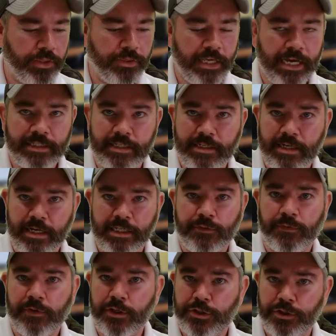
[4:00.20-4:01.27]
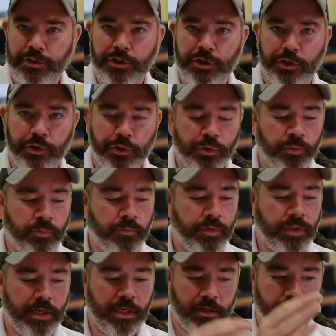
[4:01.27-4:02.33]
that's a nice feature too.
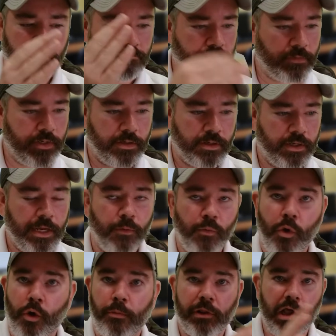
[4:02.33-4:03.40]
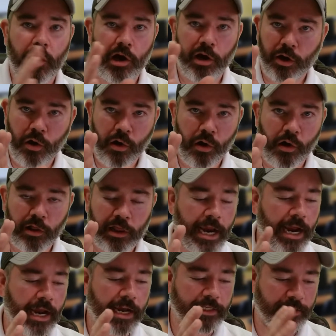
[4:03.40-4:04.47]
It won't block all
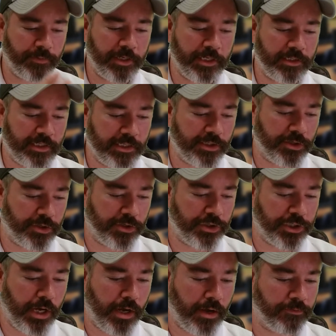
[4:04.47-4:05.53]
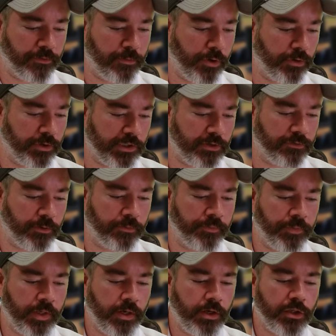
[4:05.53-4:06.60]
ads, but it does a good job for most of them.
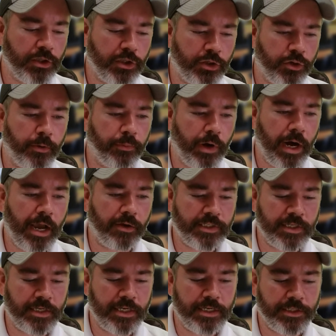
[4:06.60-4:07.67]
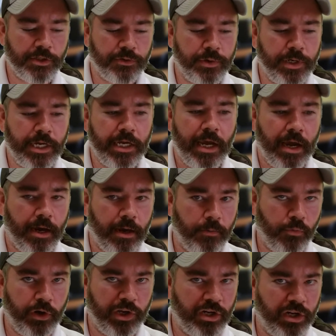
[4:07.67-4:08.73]
Store browsing history,
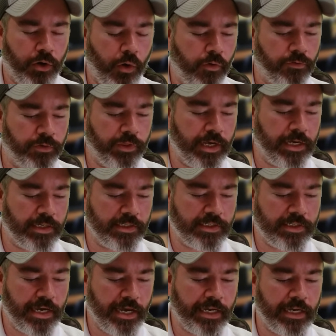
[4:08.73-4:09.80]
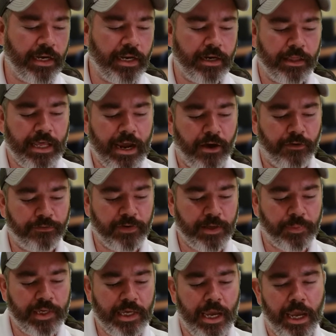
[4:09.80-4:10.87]
we're going to go over that in a second. And allow
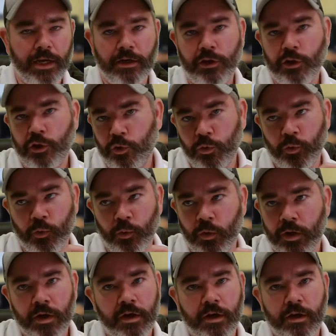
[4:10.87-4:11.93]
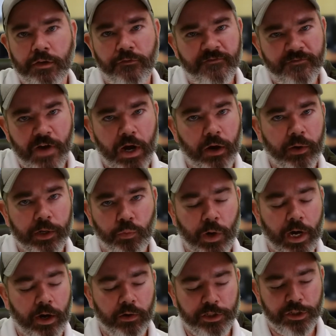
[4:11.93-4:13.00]
VPN, you very
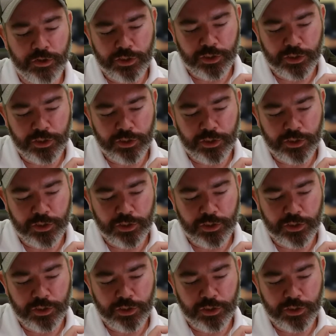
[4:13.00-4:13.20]
rarely, you